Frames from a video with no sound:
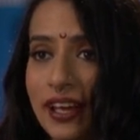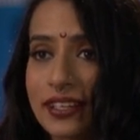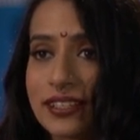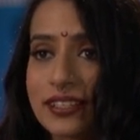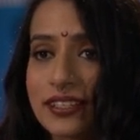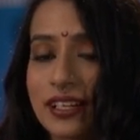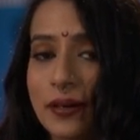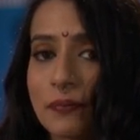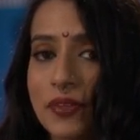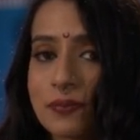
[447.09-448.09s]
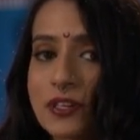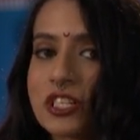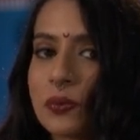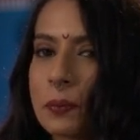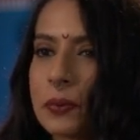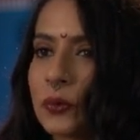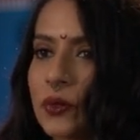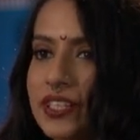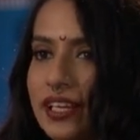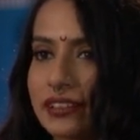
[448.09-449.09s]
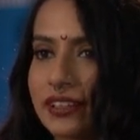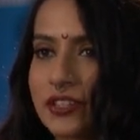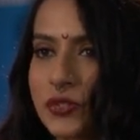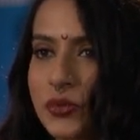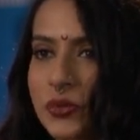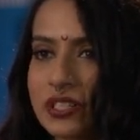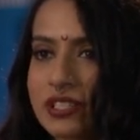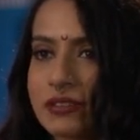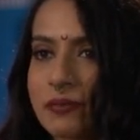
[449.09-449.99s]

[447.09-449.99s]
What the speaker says: and especially women who are telling their stories.